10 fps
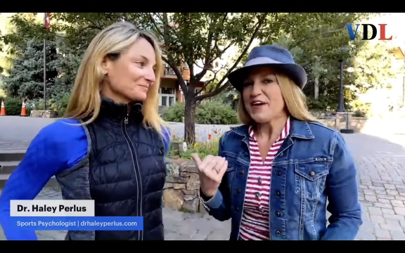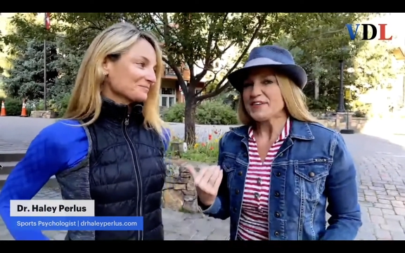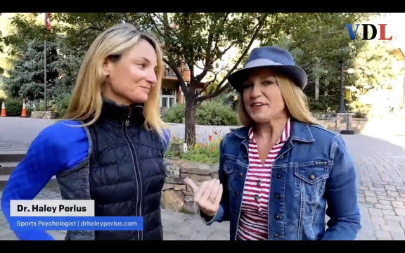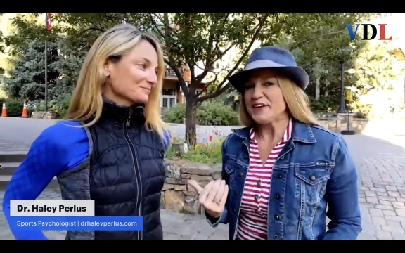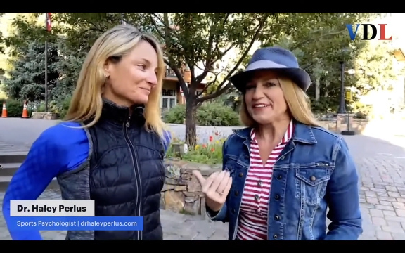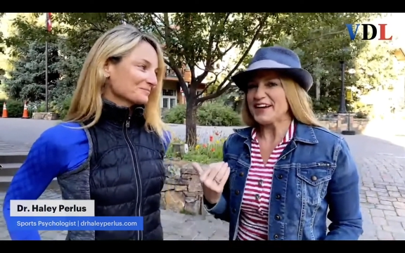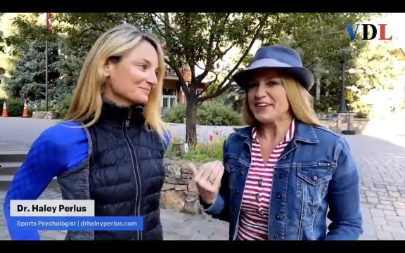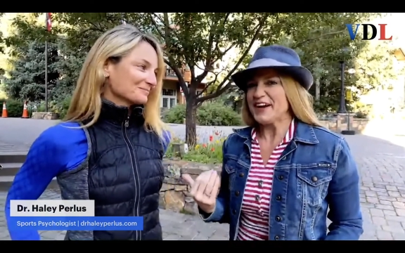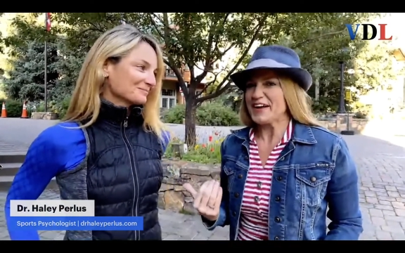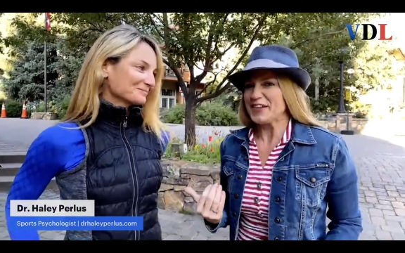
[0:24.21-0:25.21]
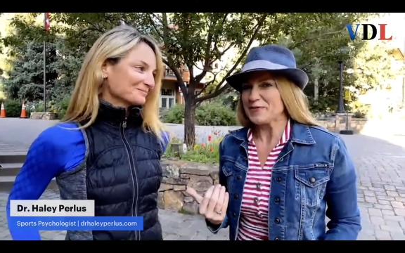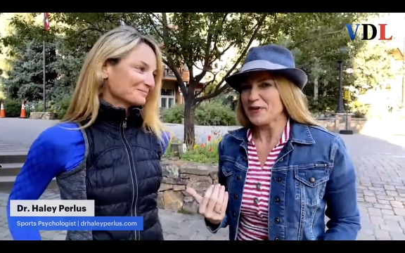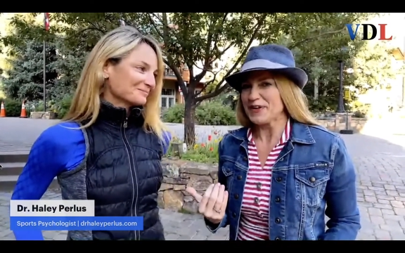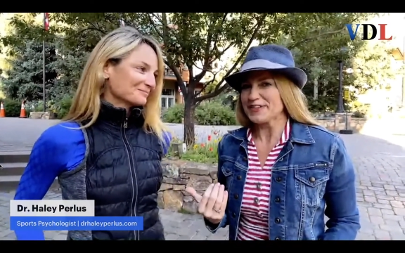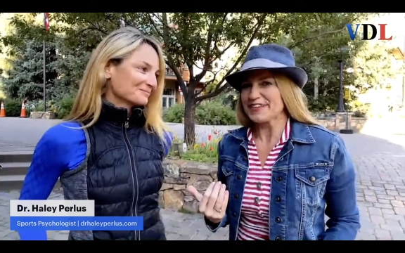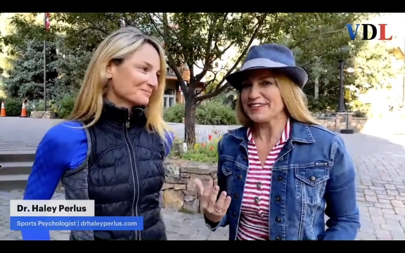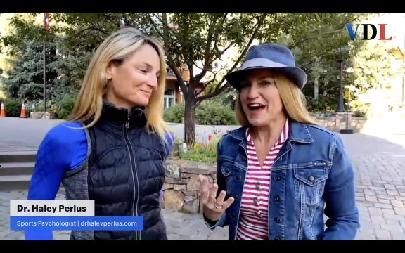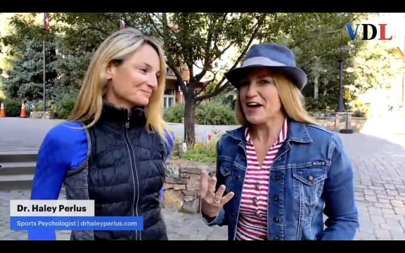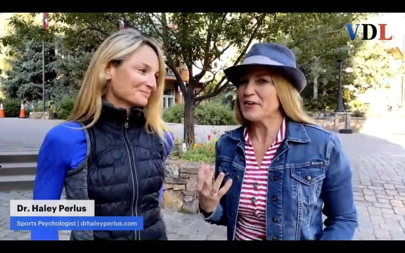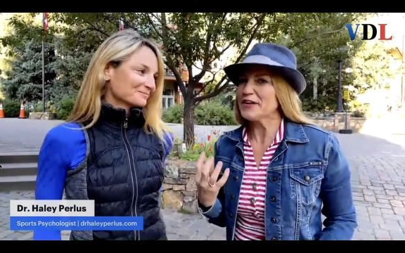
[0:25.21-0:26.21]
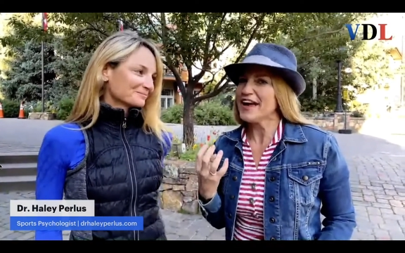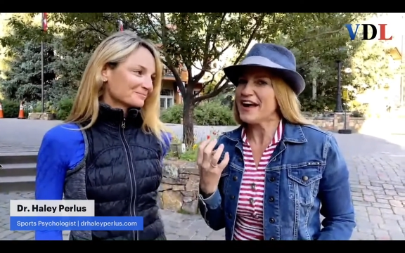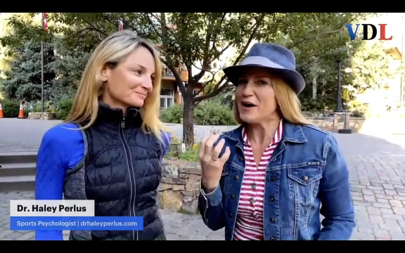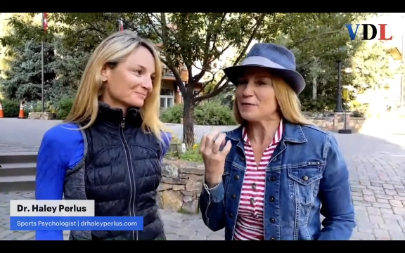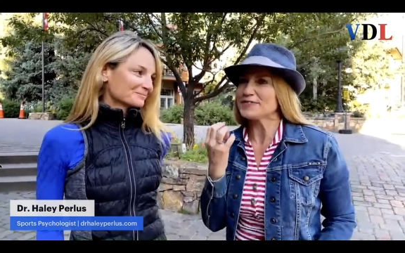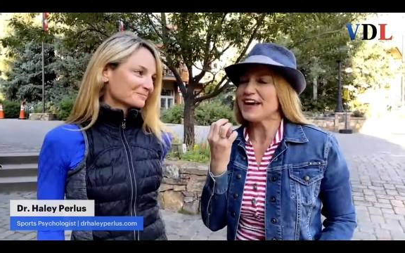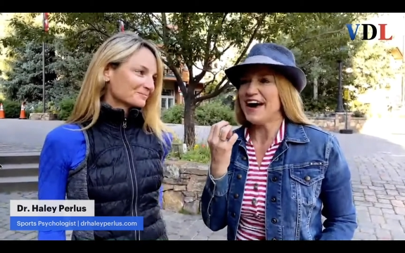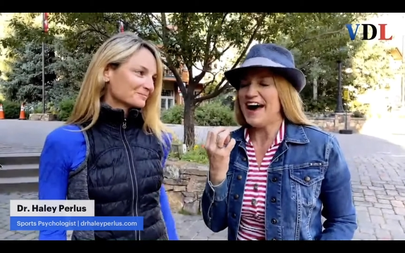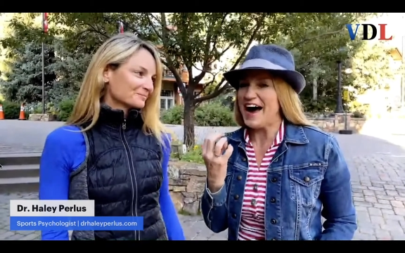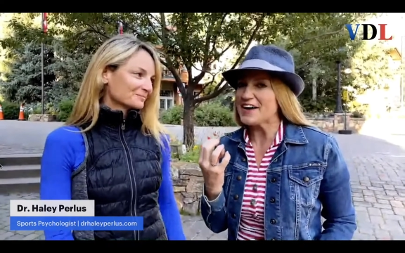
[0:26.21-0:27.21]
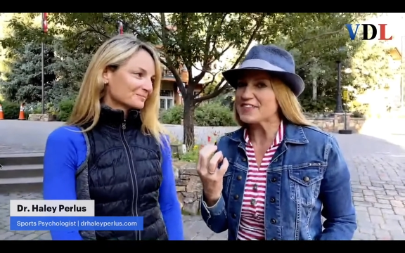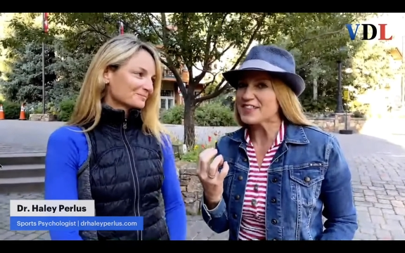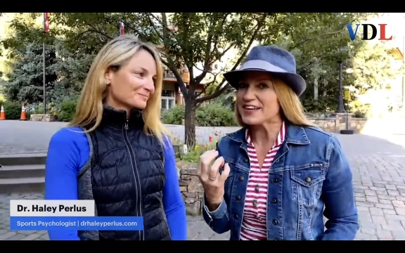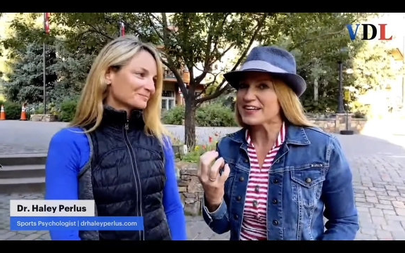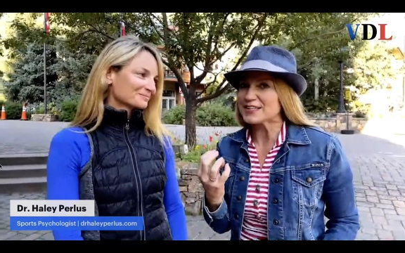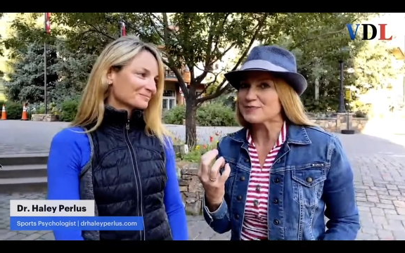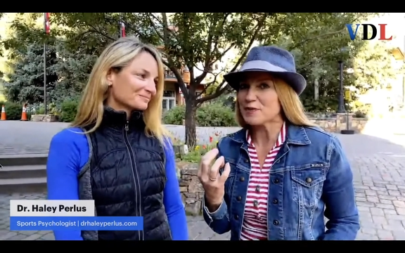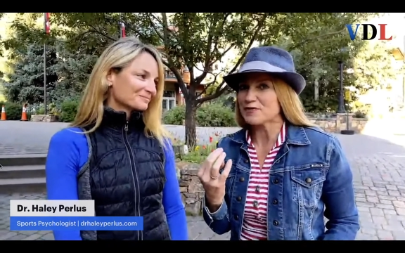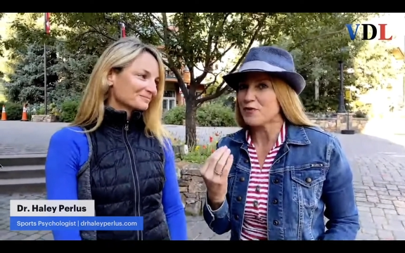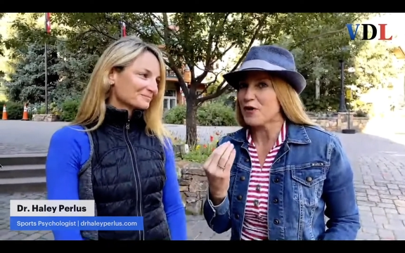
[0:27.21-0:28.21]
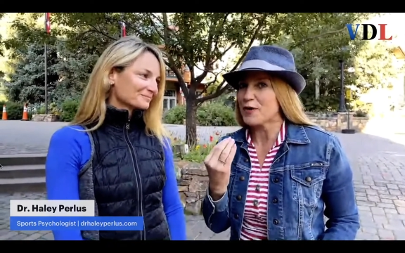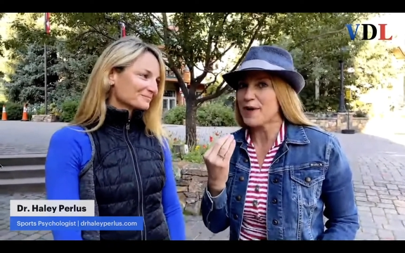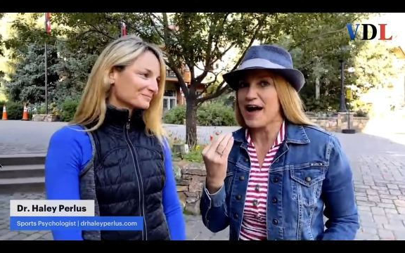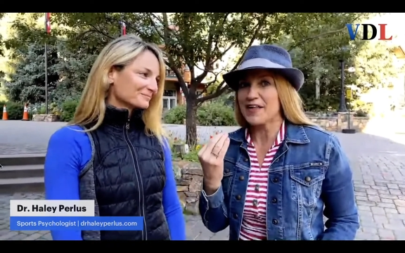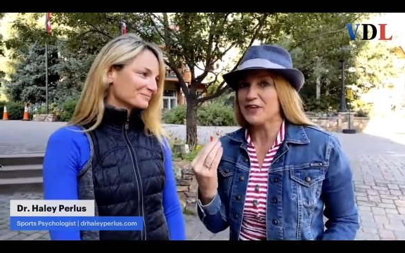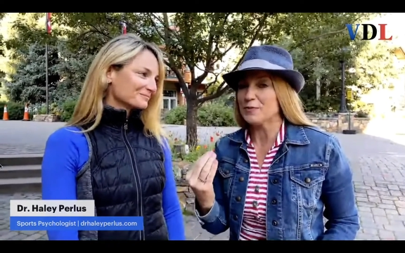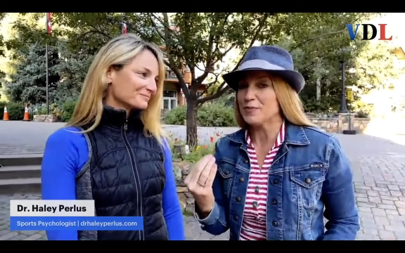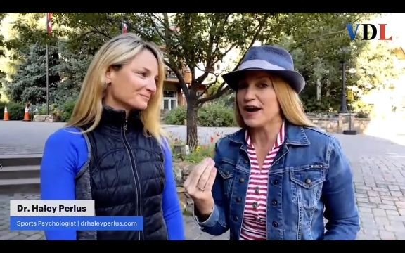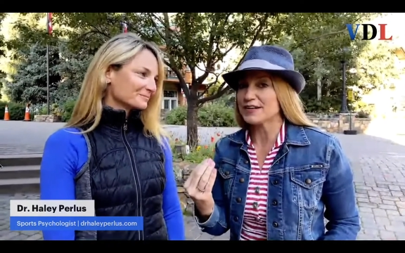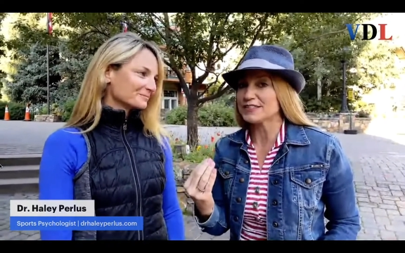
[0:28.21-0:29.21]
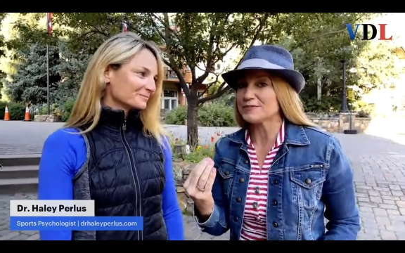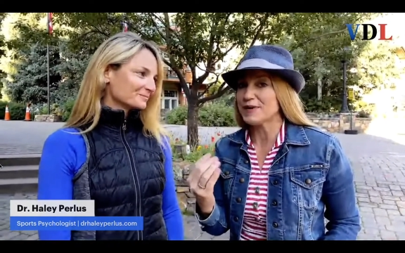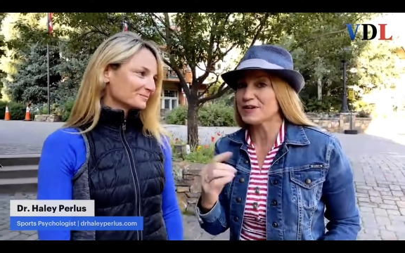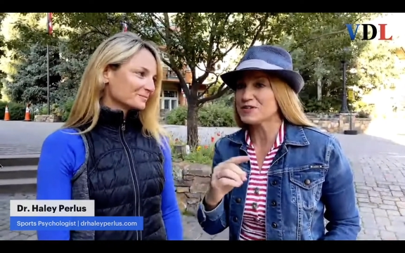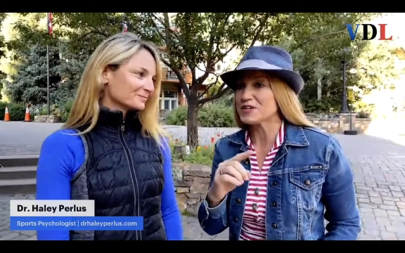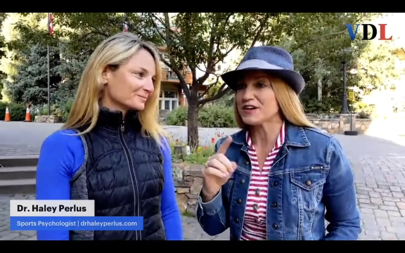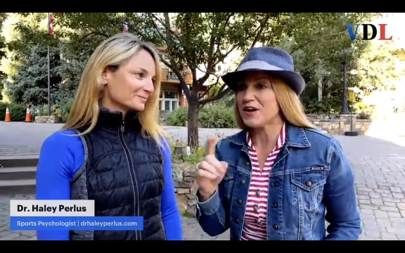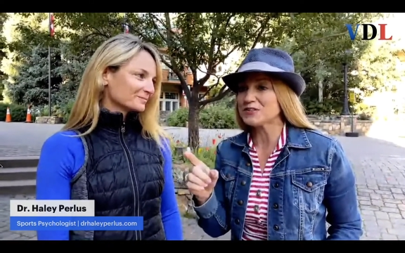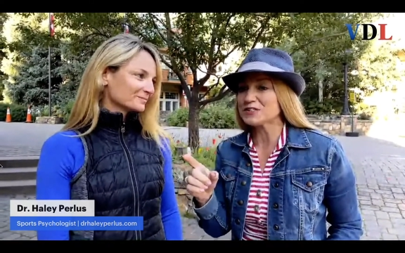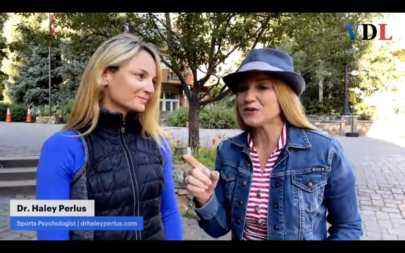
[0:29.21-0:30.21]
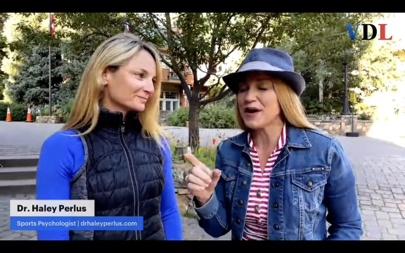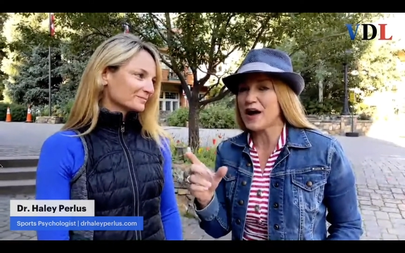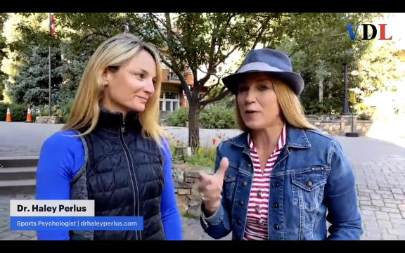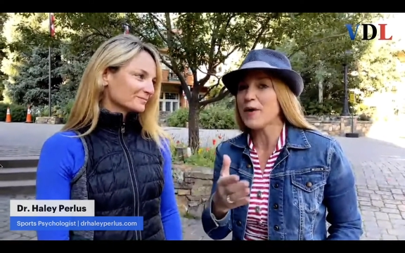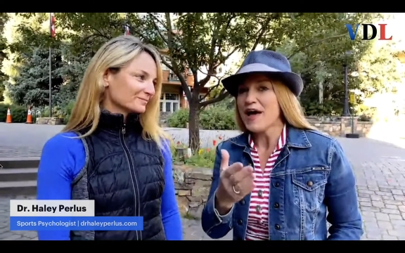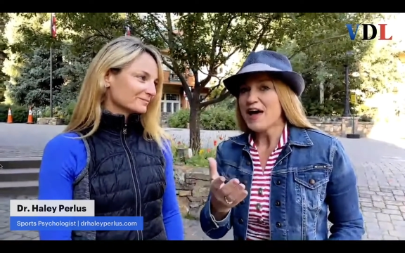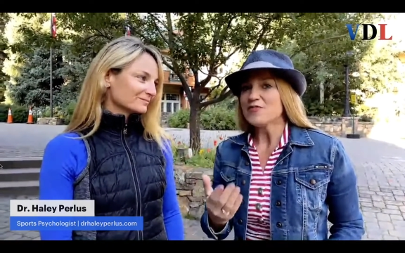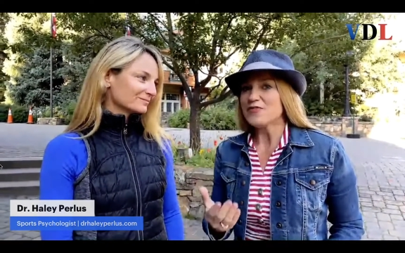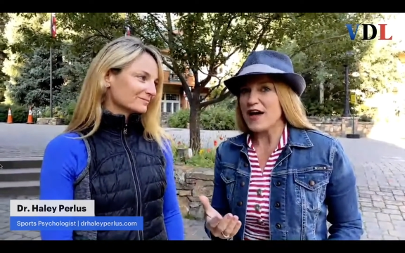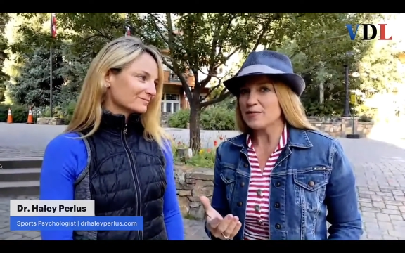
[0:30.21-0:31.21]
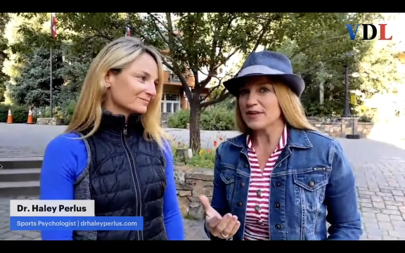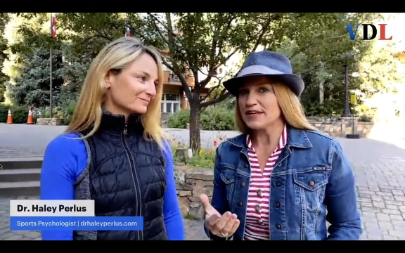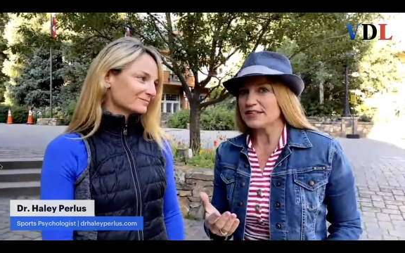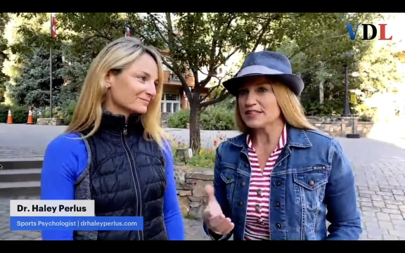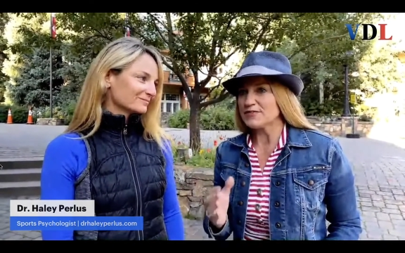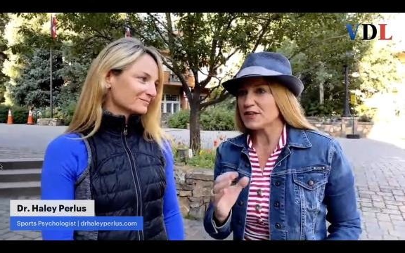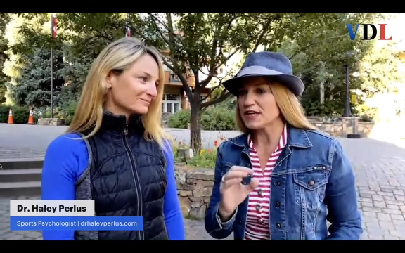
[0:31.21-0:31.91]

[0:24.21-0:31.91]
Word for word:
Speaker 1: So Dr. Haley Perlus not only helps athletes perform at their best, but she can also help families if